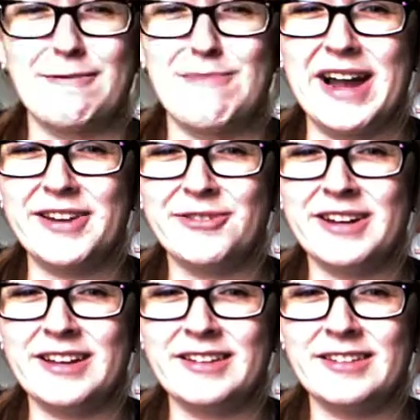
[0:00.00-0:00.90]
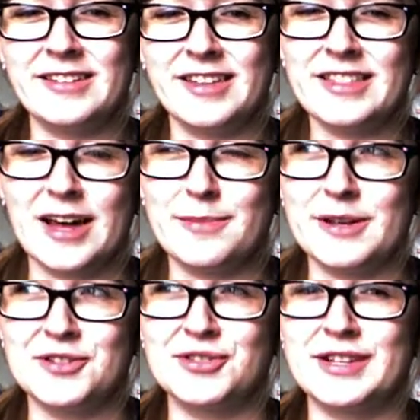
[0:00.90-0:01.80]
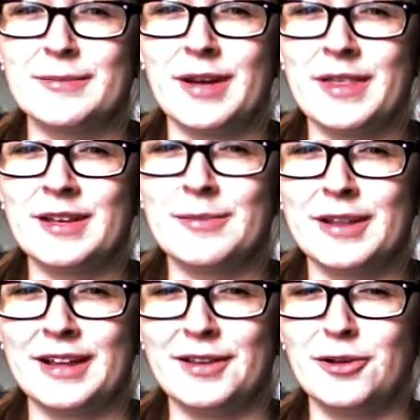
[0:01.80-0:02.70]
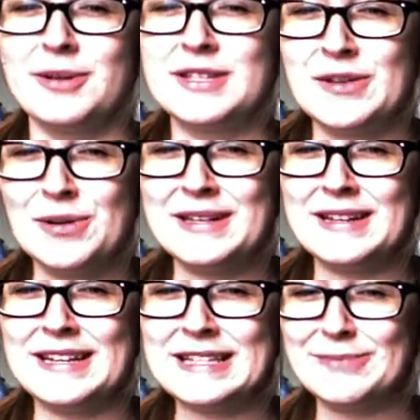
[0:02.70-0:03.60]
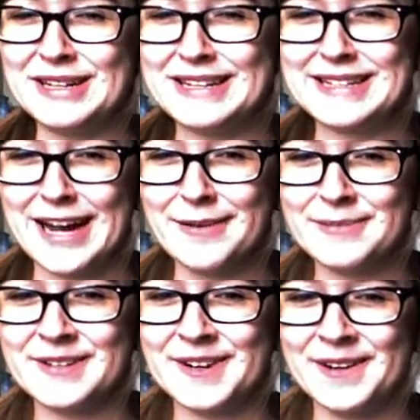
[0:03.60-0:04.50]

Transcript: Mind reading? I think that'd be interesting, but I think it'd be a little bit too intimate at times,